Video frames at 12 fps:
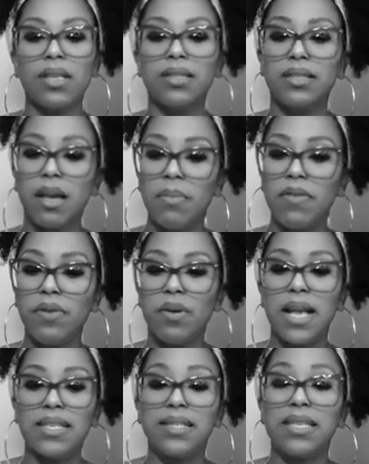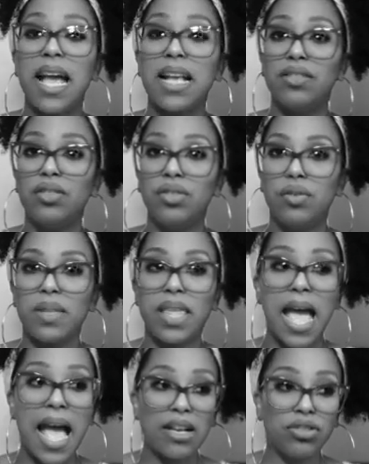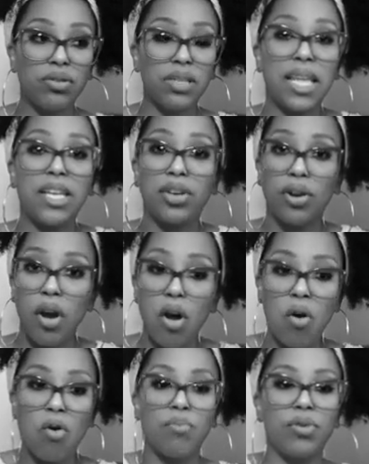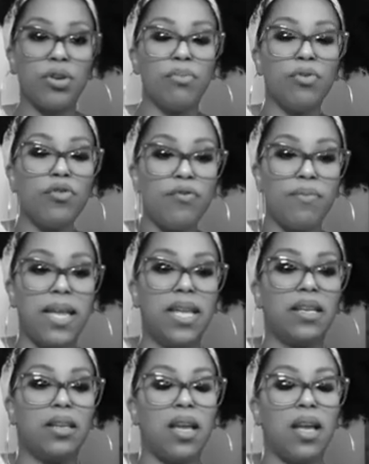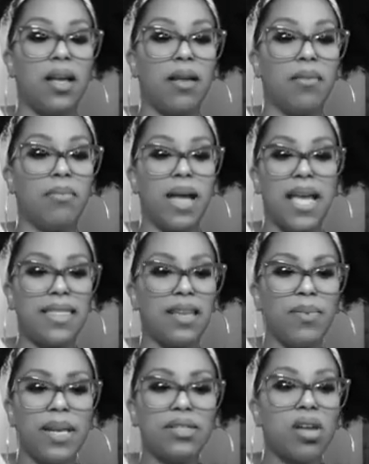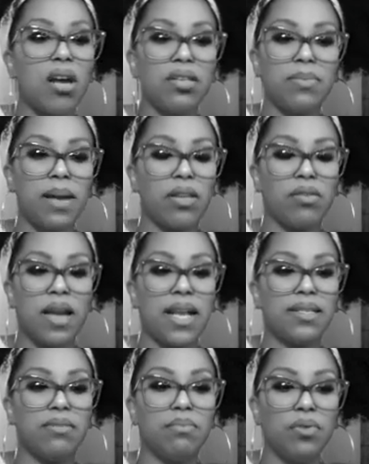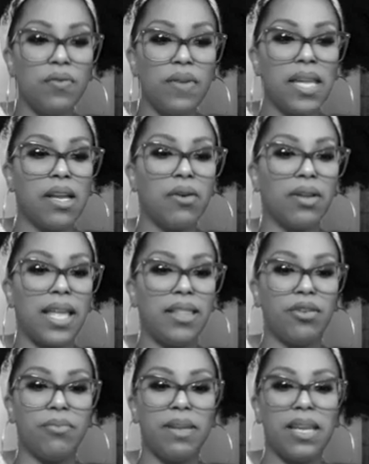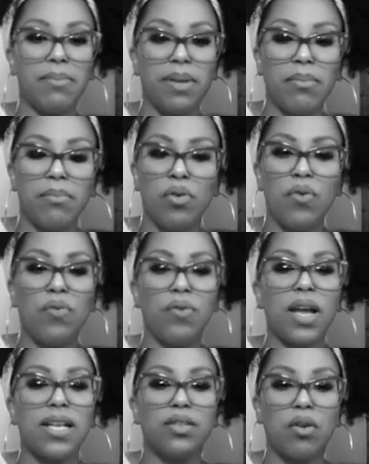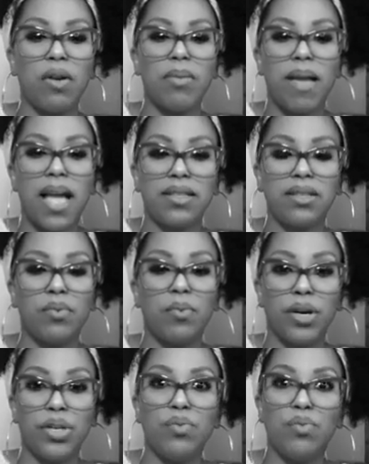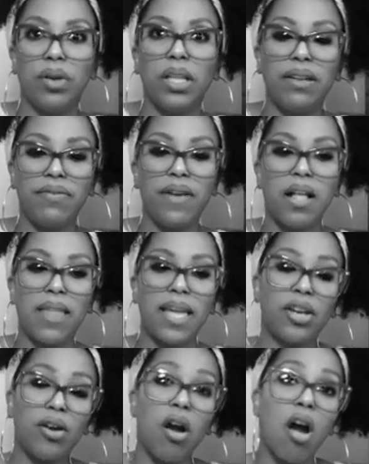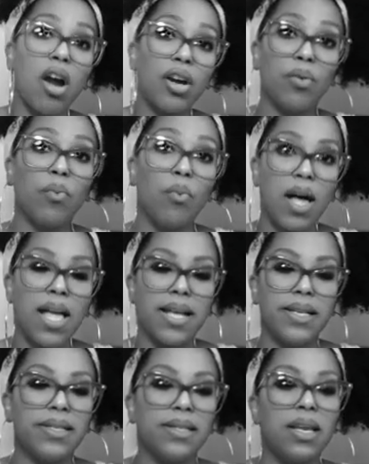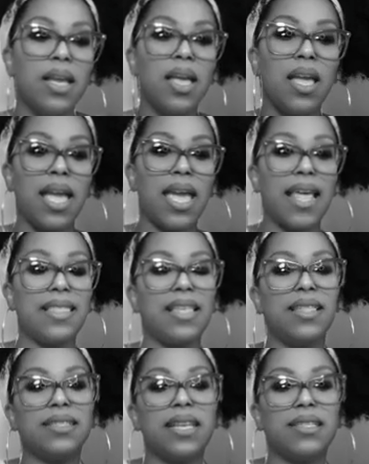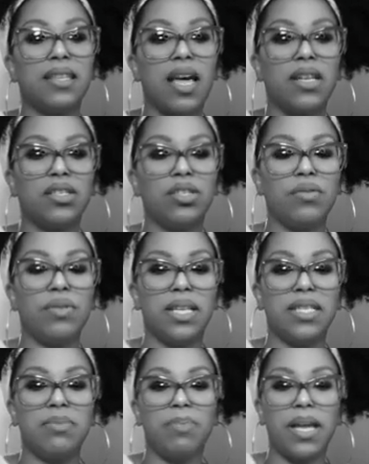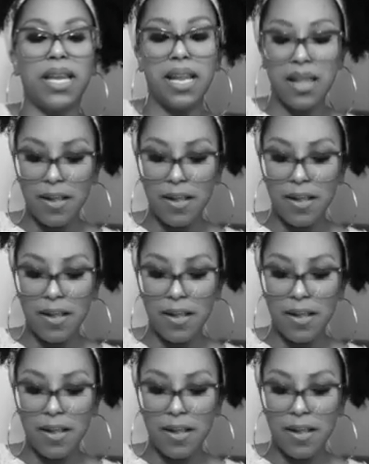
Some of you guys, this has to do with actually like your home, your movement. I think we had talked about you guys moving, or like there being a big move, you guys going back to where you really felt like your heart was. And I think this has a lot to do with this. But